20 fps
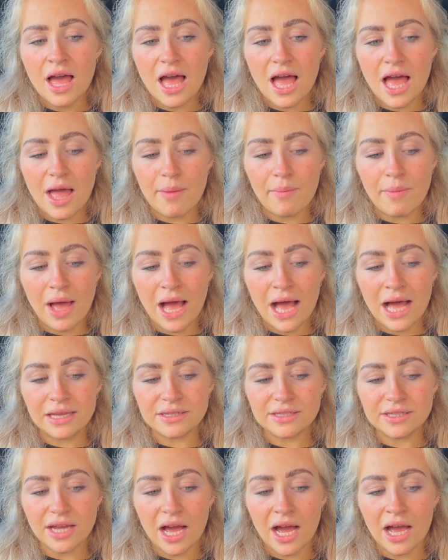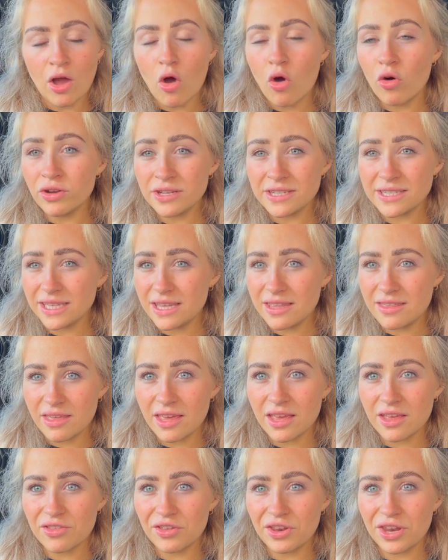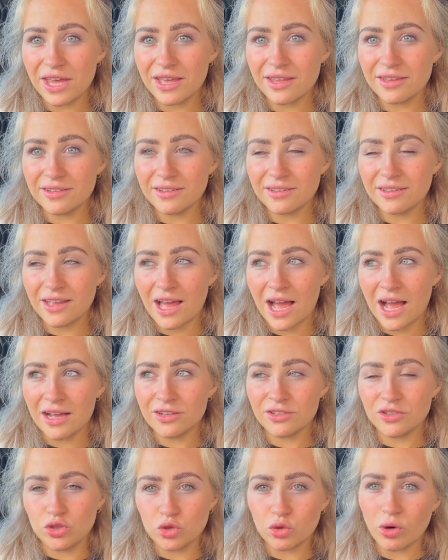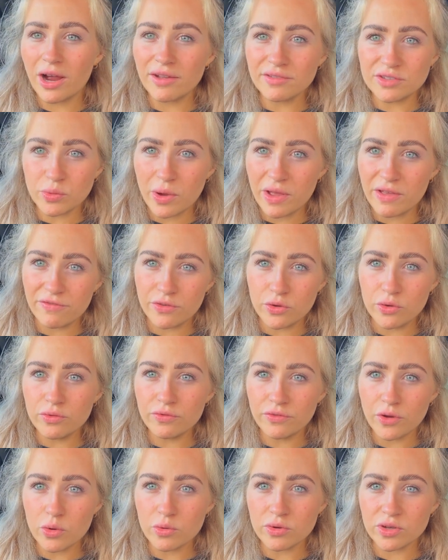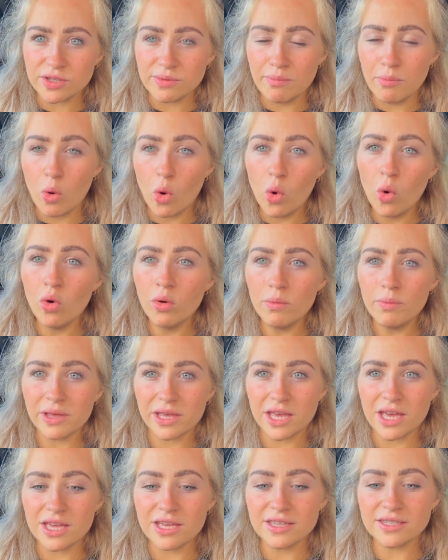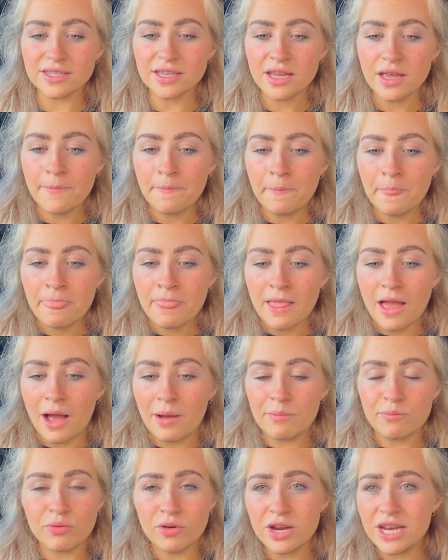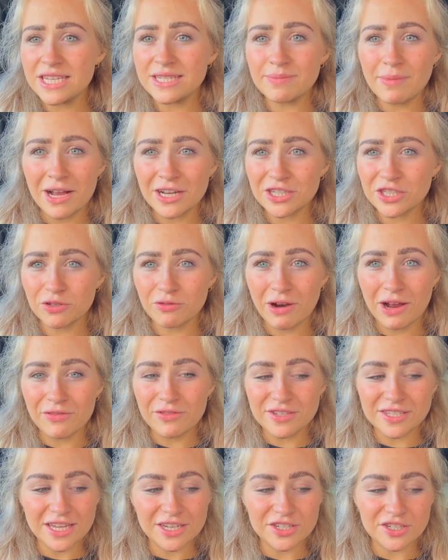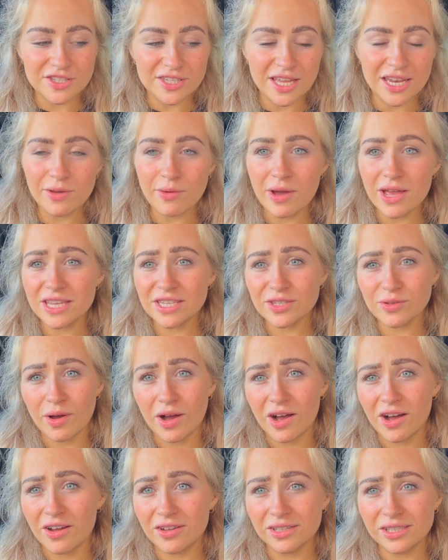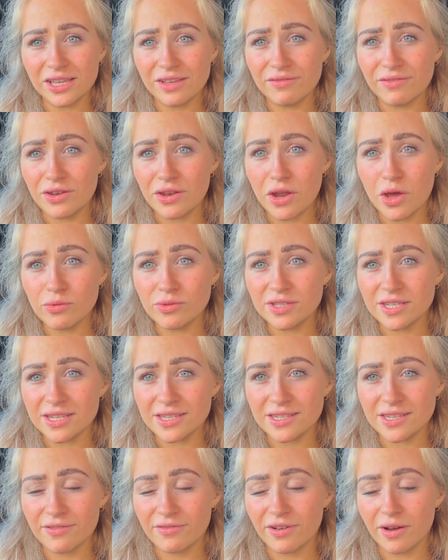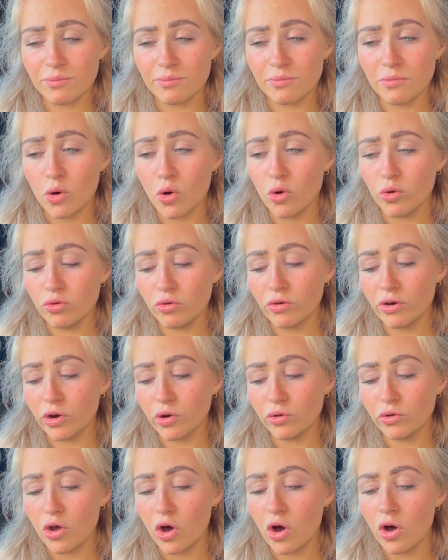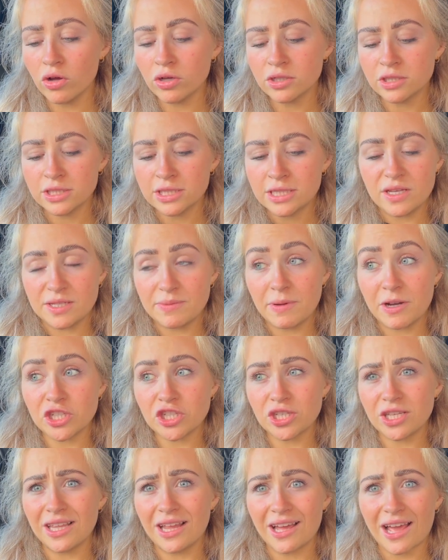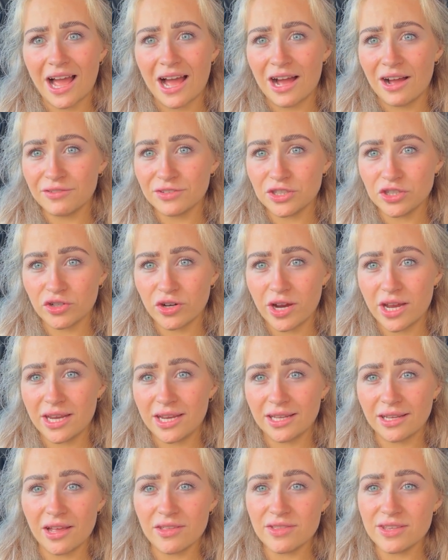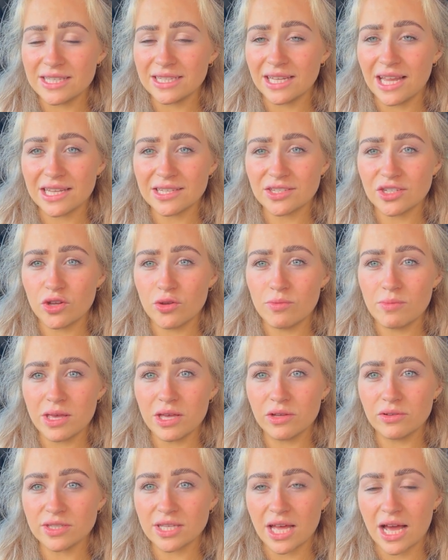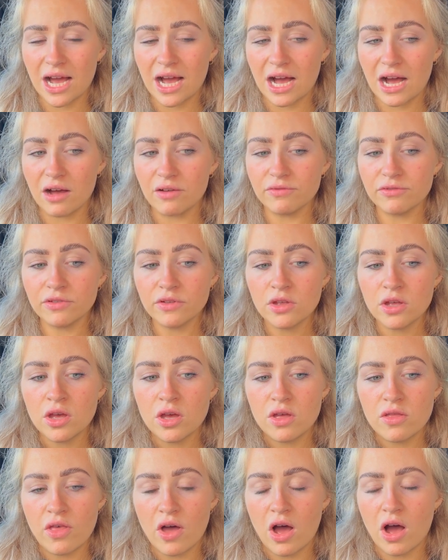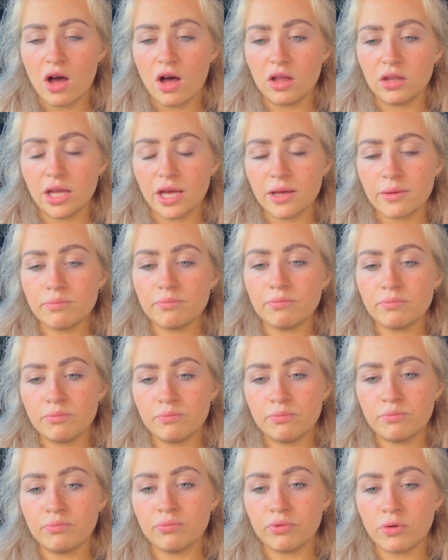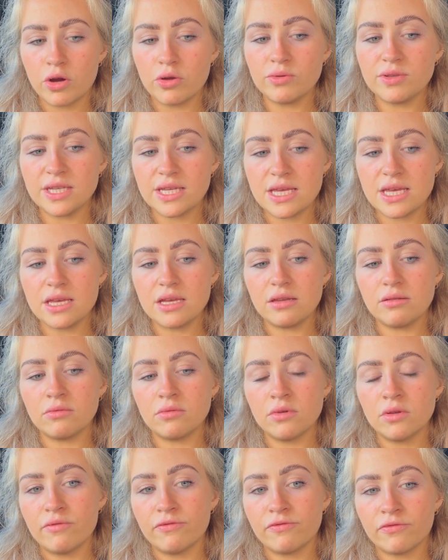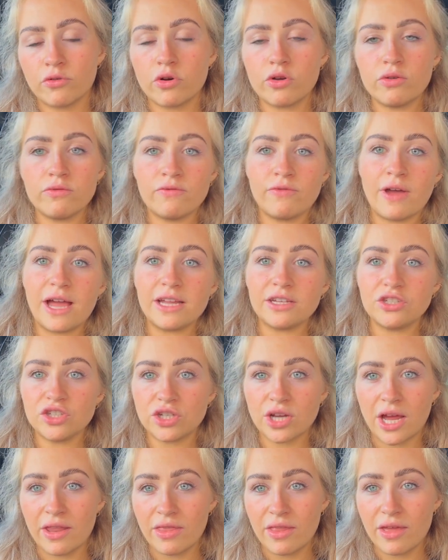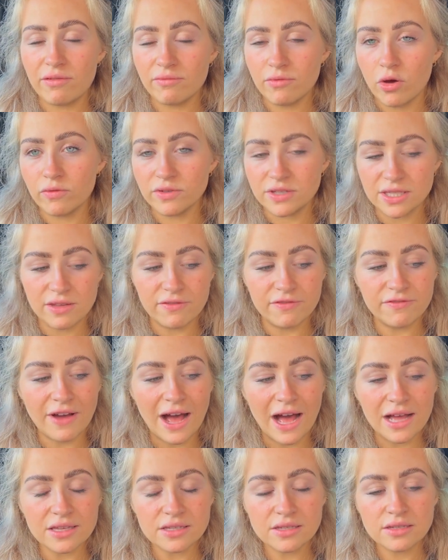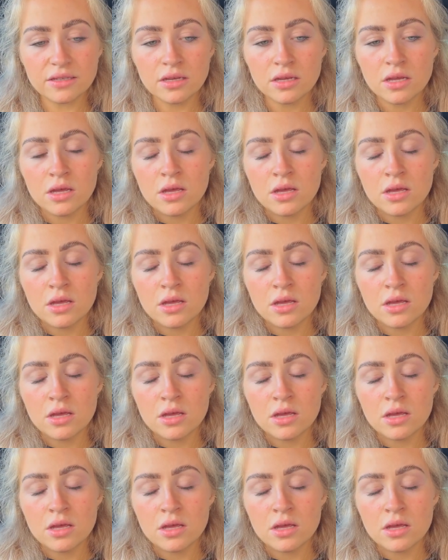And I honestly think that it drives away food focus more, because I'm pretty smashed around the sessions anyway, so I hardly even notice if I'm hungry or not, especially like after training, like these last 2 meals that I have that are like protein, fruit, veg, and then obviously fats.